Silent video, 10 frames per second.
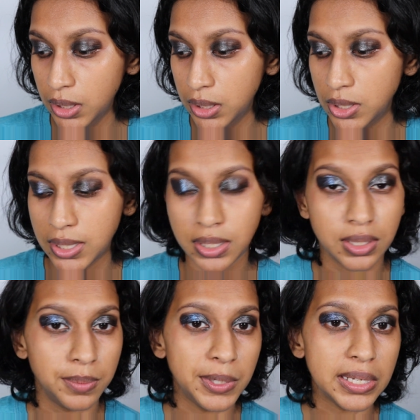It just needs
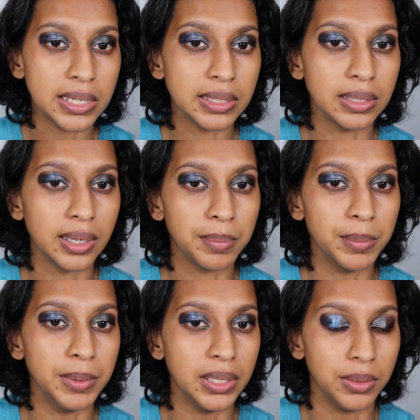to be neatened up a
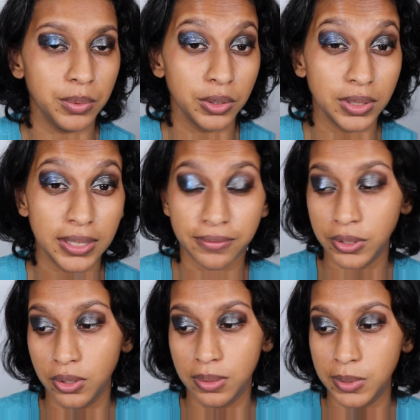bit, and we're
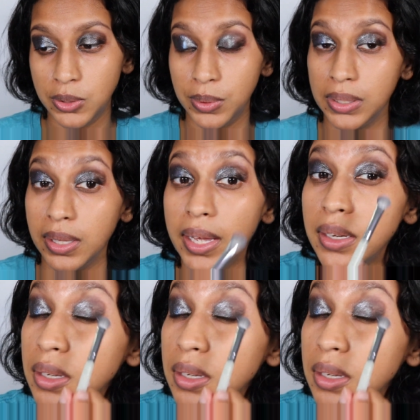definitely going to be doing that.